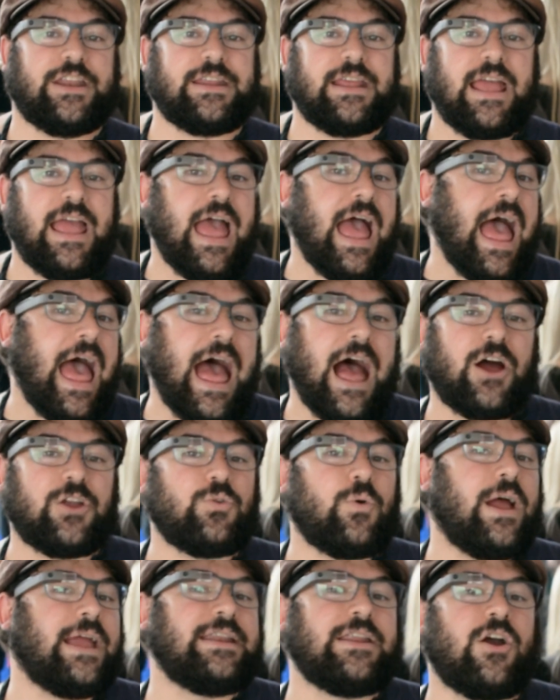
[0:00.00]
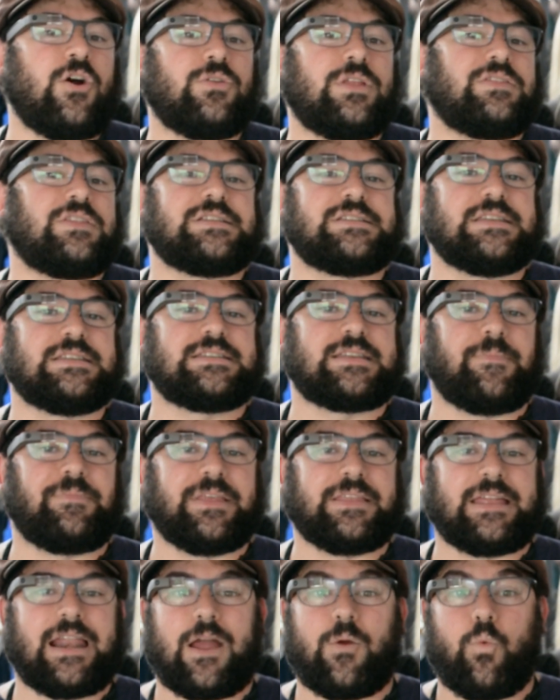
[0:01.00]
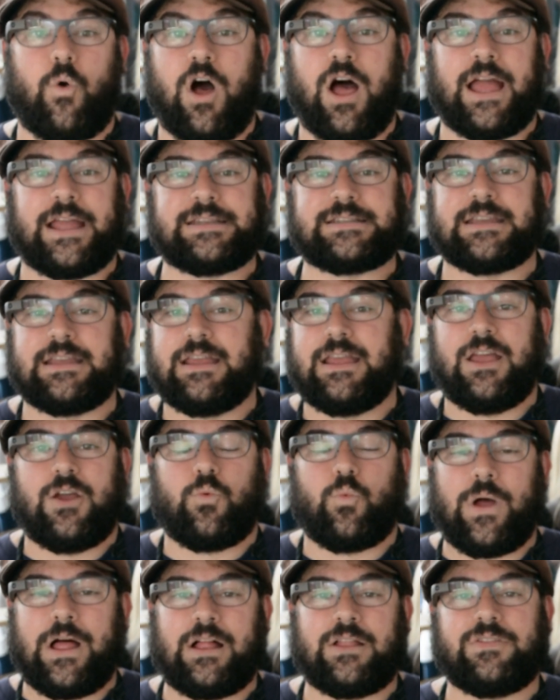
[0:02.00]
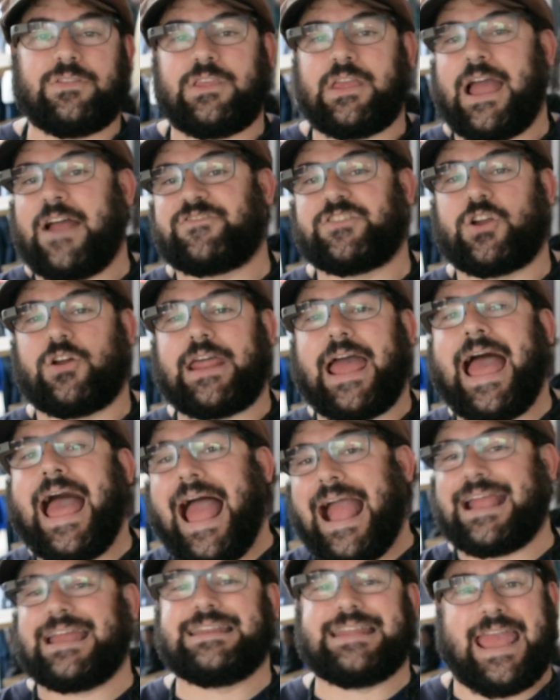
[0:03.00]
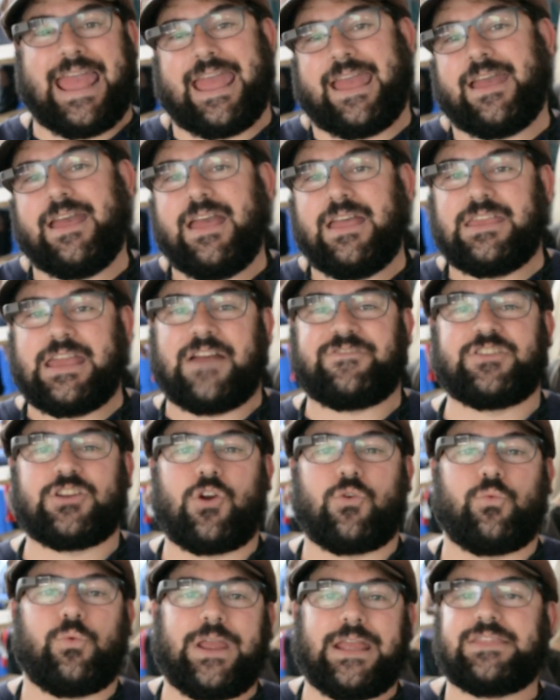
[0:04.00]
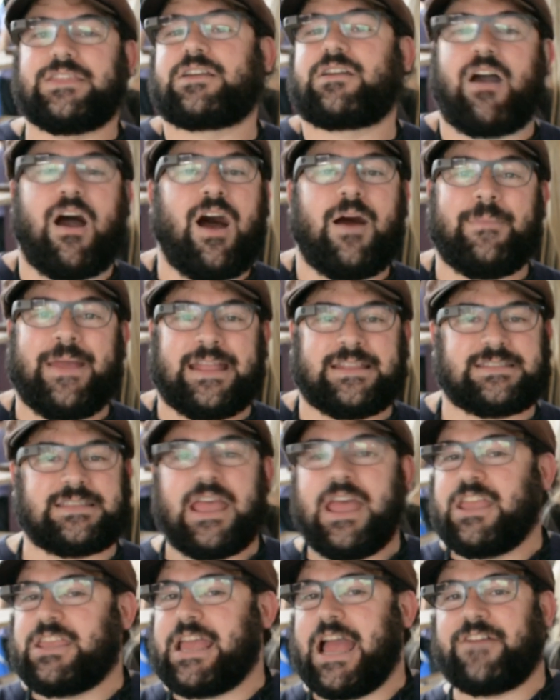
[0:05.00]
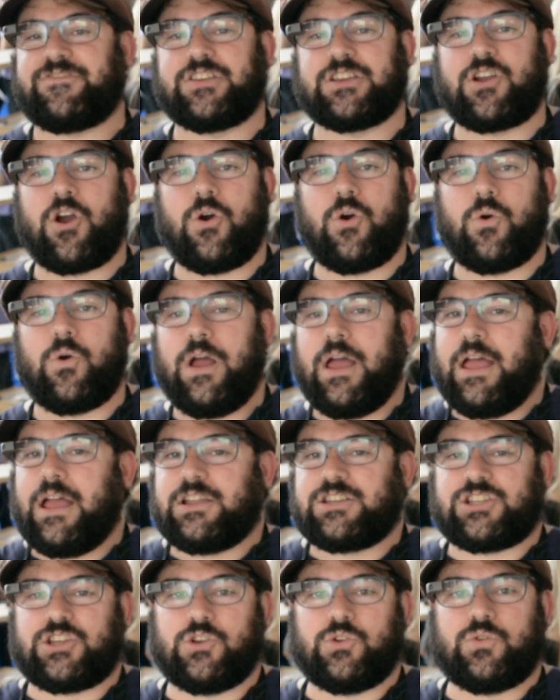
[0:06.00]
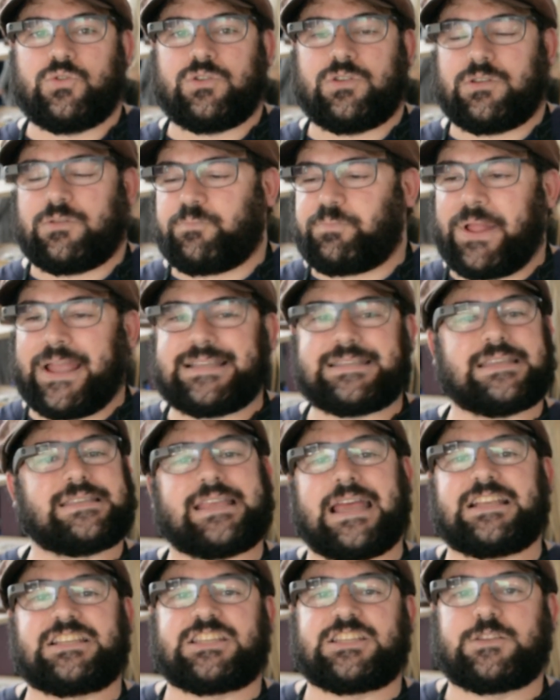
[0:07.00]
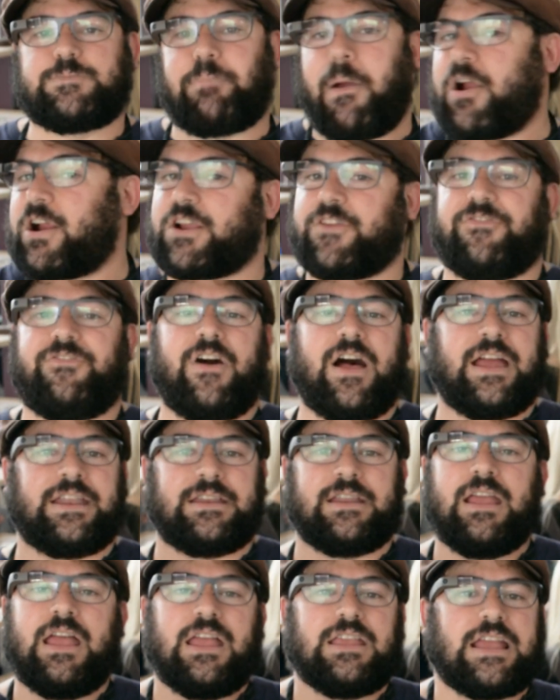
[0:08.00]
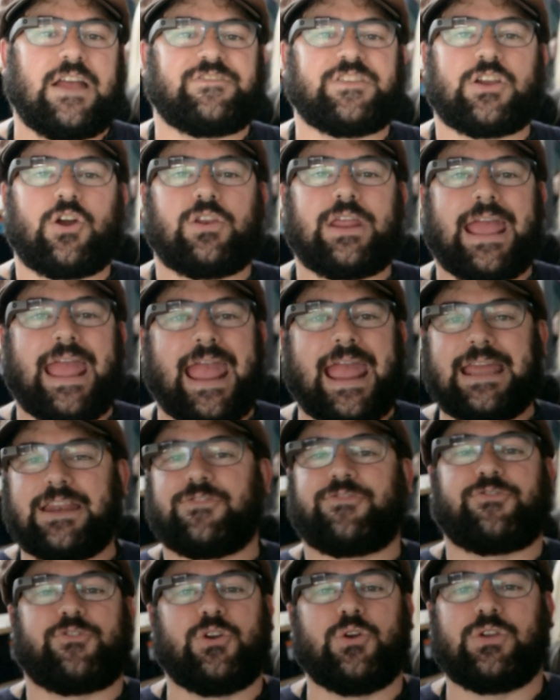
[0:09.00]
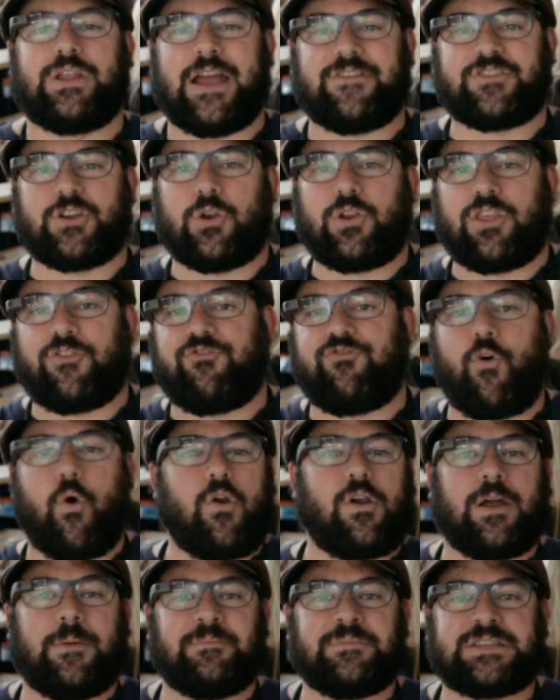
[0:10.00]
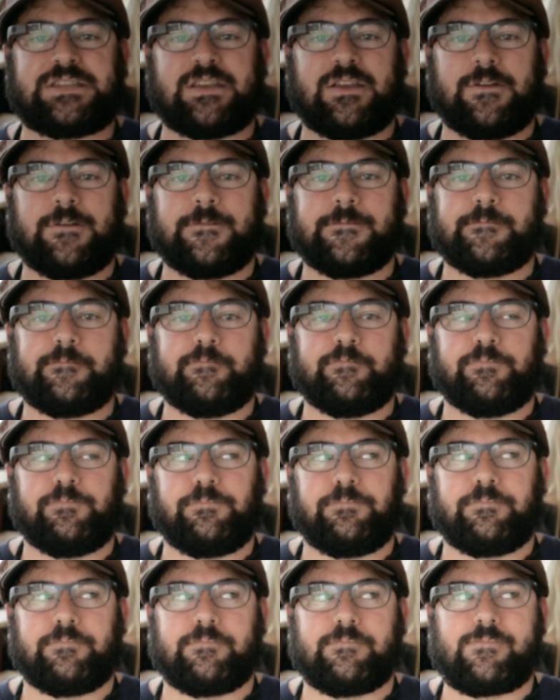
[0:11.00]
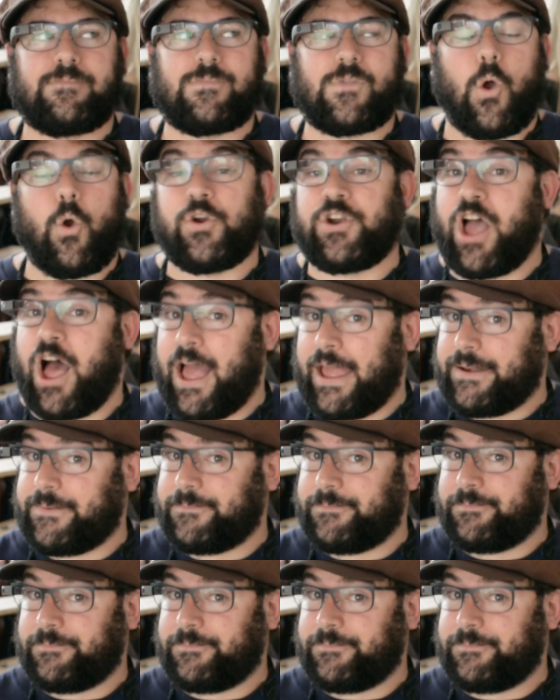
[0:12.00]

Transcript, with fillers: How do I know that this is something that I want? Well, you have to go to Hackaday. You have to go read the comments. You have to go to places like SparkFun. You have to go to Adafruit. You have to go to the forums, or not.